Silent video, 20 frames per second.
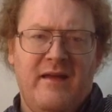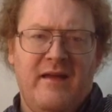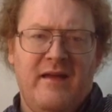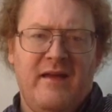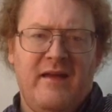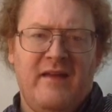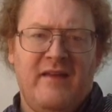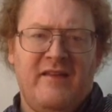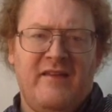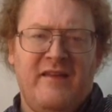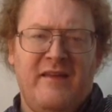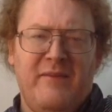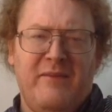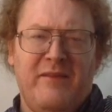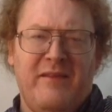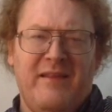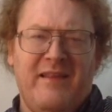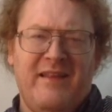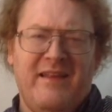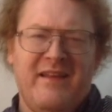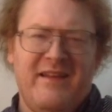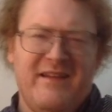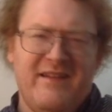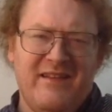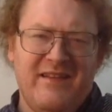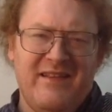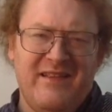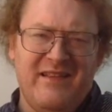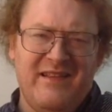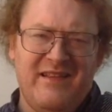it seems a
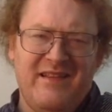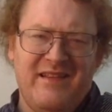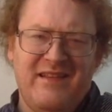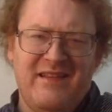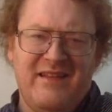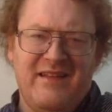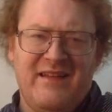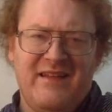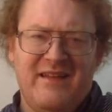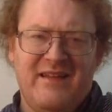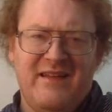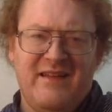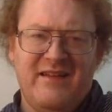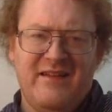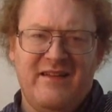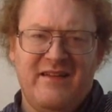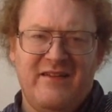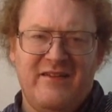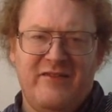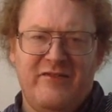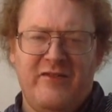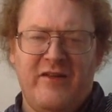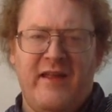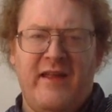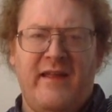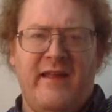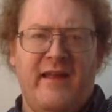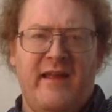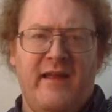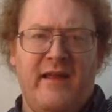little
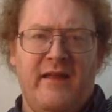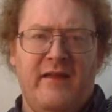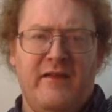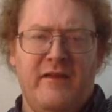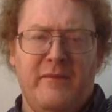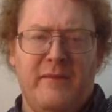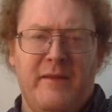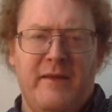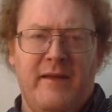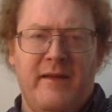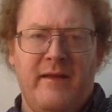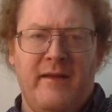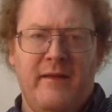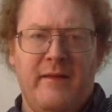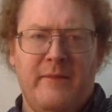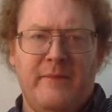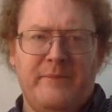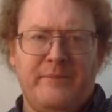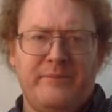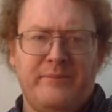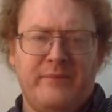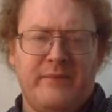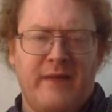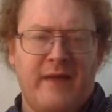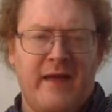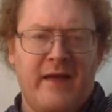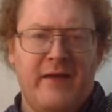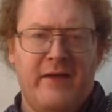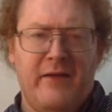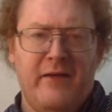shaky to me.
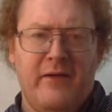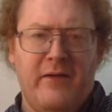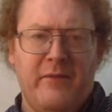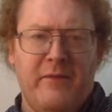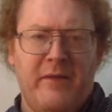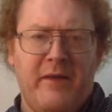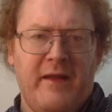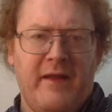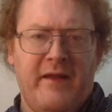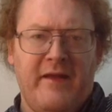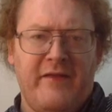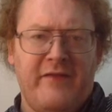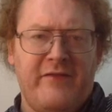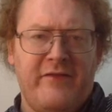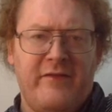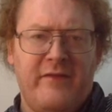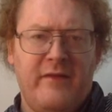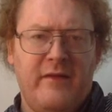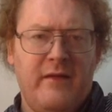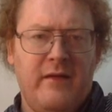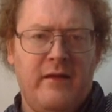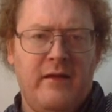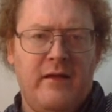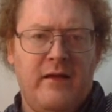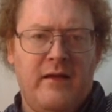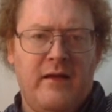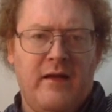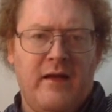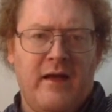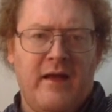I don't know, but I guess
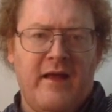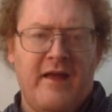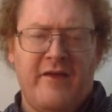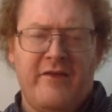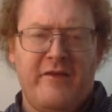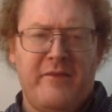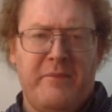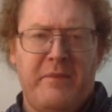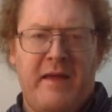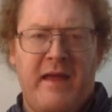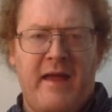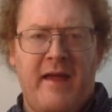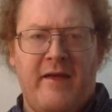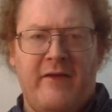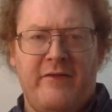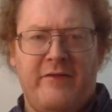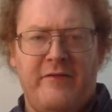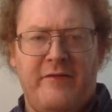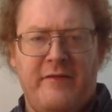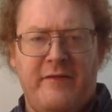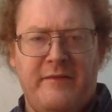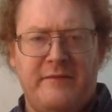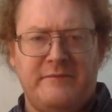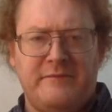it passed.